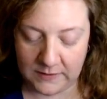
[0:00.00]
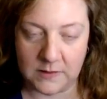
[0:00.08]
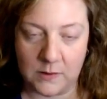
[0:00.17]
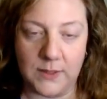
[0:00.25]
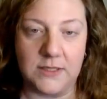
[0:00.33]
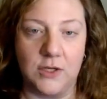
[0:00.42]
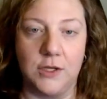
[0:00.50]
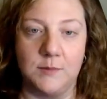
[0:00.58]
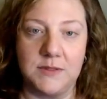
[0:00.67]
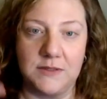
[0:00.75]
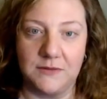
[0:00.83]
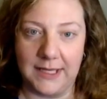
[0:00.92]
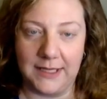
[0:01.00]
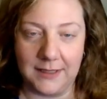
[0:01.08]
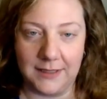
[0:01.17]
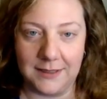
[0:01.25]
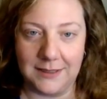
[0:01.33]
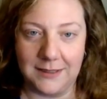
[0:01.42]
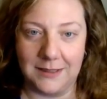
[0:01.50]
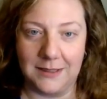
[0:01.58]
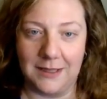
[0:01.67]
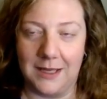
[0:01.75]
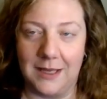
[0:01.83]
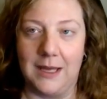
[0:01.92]
So in terms of like,
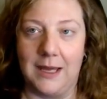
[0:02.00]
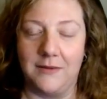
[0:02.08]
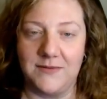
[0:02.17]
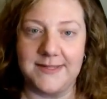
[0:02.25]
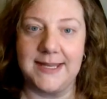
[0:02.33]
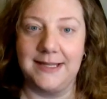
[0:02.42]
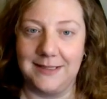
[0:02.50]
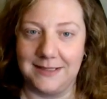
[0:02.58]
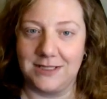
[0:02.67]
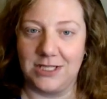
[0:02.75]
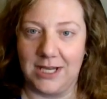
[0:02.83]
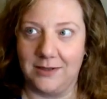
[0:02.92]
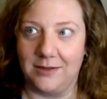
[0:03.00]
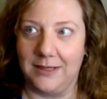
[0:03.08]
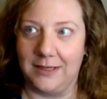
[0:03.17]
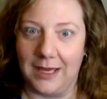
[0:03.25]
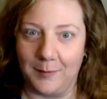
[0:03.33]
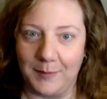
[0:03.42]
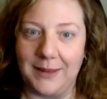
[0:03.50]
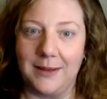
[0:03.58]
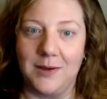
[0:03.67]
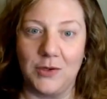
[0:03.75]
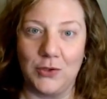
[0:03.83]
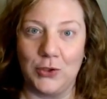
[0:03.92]
I've said this channel, like I'm
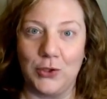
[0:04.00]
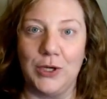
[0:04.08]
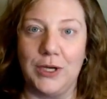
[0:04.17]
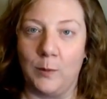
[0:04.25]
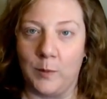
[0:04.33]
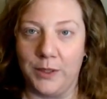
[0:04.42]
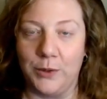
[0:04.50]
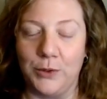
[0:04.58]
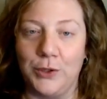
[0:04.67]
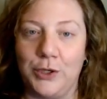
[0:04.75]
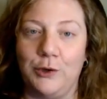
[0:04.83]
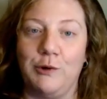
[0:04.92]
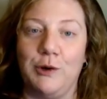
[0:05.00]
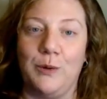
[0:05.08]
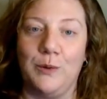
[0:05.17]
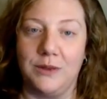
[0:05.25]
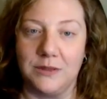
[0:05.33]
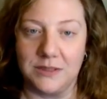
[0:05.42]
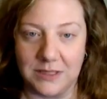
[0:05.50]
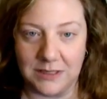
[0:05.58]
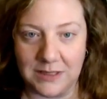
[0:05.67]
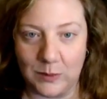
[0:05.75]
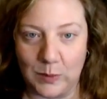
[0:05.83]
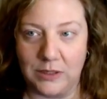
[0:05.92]
here to learn. I want to learn and grow, and there's
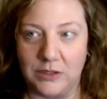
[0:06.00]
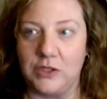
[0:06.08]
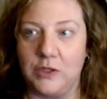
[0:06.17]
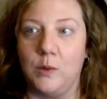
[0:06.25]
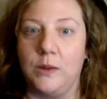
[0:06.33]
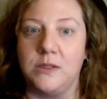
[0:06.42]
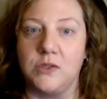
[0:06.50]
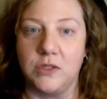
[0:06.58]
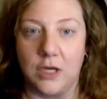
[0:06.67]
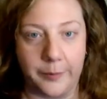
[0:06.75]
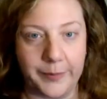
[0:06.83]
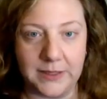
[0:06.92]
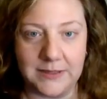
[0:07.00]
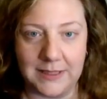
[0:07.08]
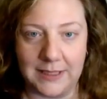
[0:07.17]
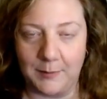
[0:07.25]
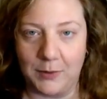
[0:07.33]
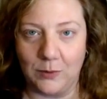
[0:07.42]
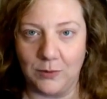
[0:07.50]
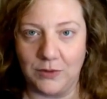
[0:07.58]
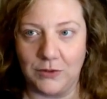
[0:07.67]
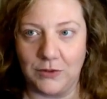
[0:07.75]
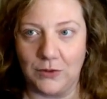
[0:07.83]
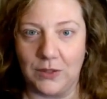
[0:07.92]
things I want to do, and there's topics that I'm going
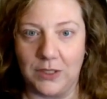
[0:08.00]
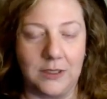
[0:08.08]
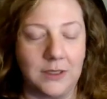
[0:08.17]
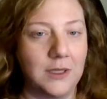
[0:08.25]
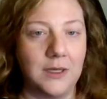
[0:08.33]
to do that